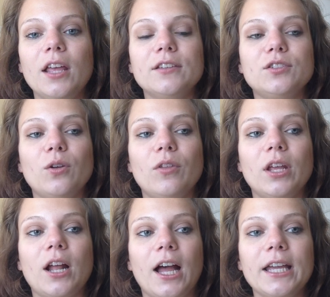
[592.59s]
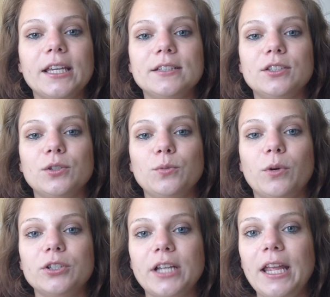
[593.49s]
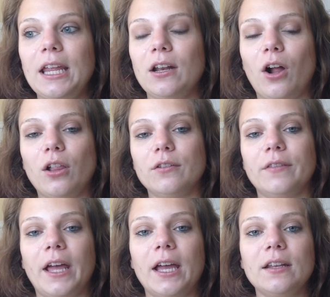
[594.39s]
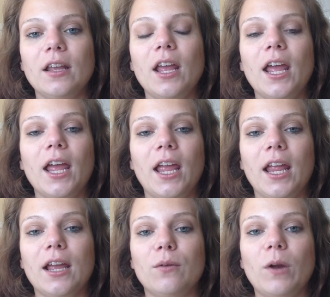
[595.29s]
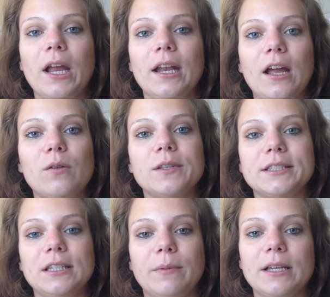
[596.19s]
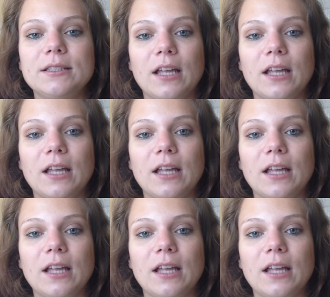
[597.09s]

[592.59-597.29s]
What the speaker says: so that I get to partake in all of that. And right now is the best